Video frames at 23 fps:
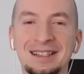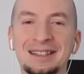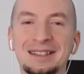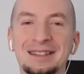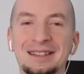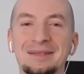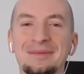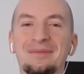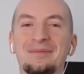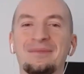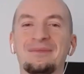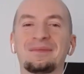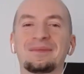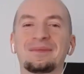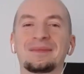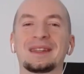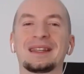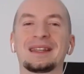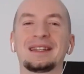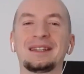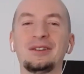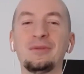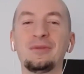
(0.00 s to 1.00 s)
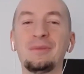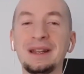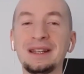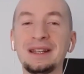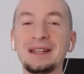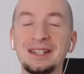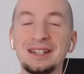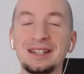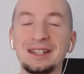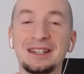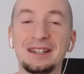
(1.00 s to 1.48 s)
us, you
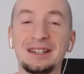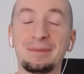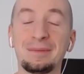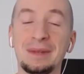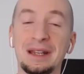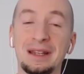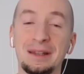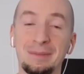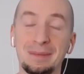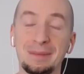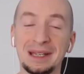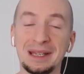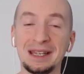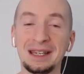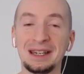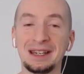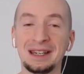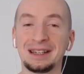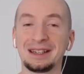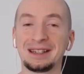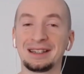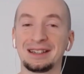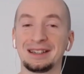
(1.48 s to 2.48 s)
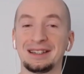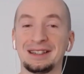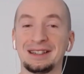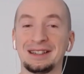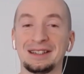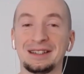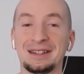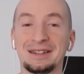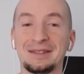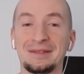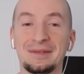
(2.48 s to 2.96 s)
mentioned at the, at the beginning
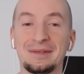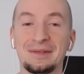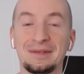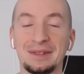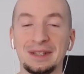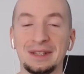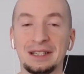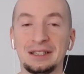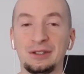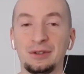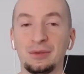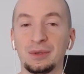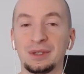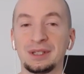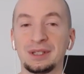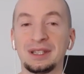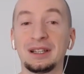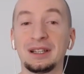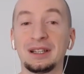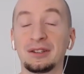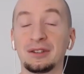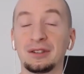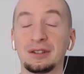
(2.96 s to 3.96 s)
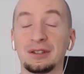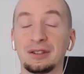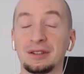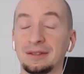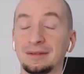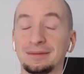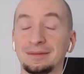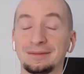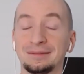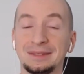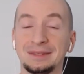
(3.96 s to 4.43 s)
um, that you were selling on
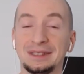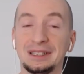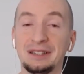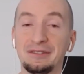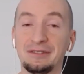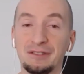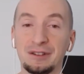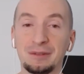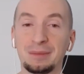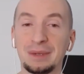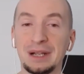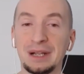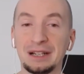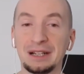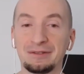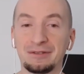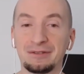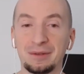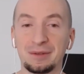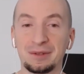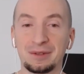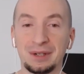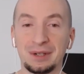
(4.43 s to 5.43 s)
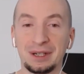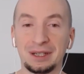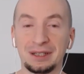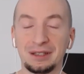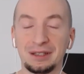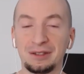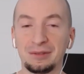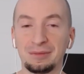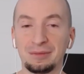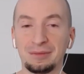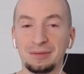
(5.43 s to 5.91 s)
different platforms, right?
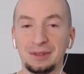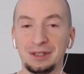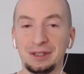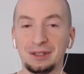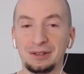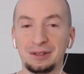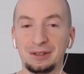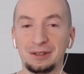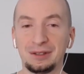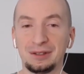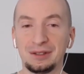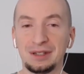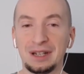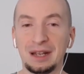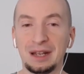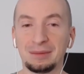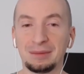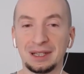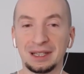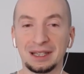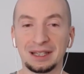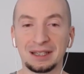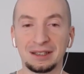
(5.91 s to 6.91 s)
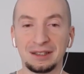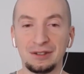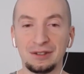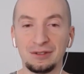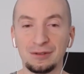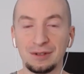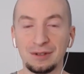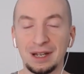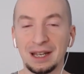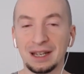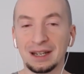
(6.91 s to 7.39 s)
And you mm-hmm. you, you named like
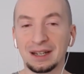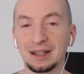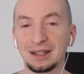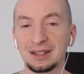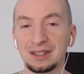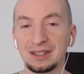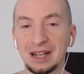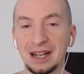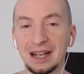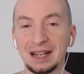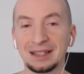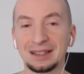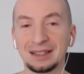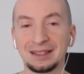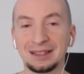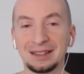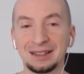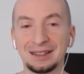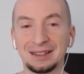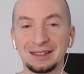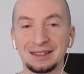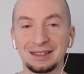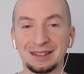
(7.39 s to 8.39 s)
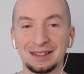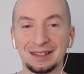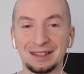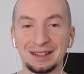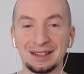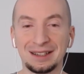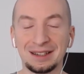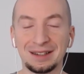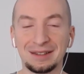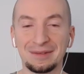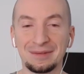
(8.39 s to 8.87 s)
Newegg and Jet and
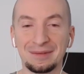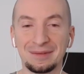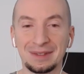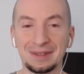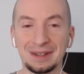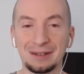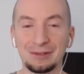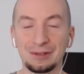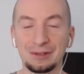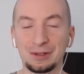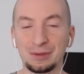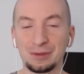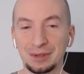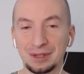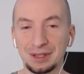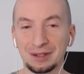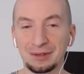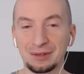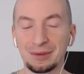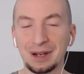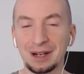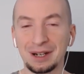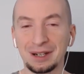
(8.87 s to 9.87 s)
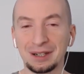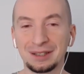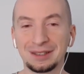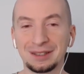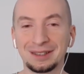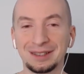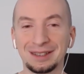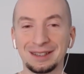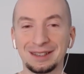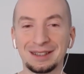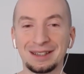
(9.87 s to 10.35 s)
um, which was acquired
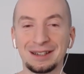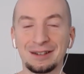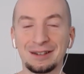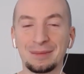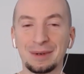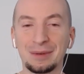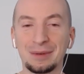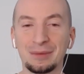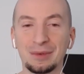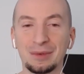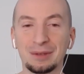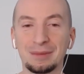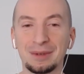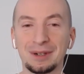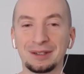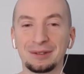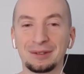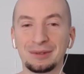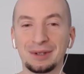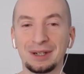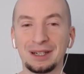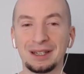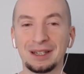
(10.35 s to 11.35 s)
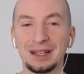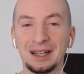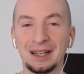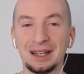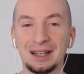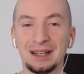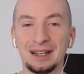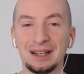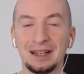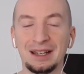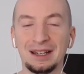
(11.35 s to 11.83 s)
uh, now by Walmart, right?
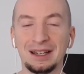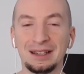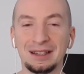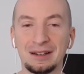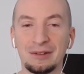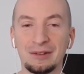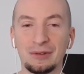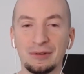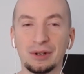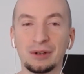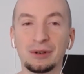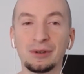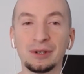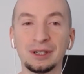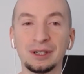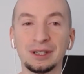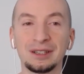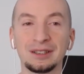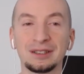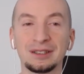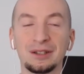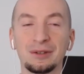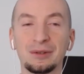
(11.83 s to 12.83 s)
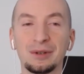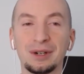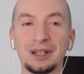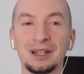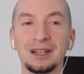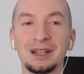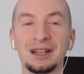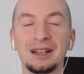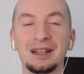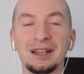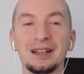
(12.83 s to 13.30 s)
And Recruit and so
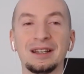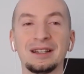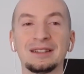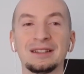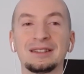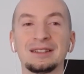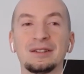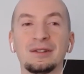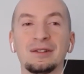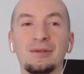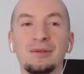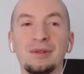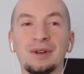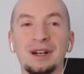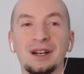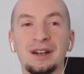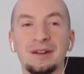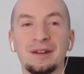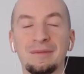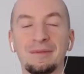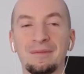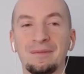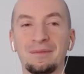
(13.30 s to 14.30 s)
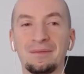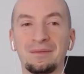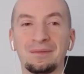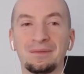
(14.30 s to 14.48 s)
on. So um,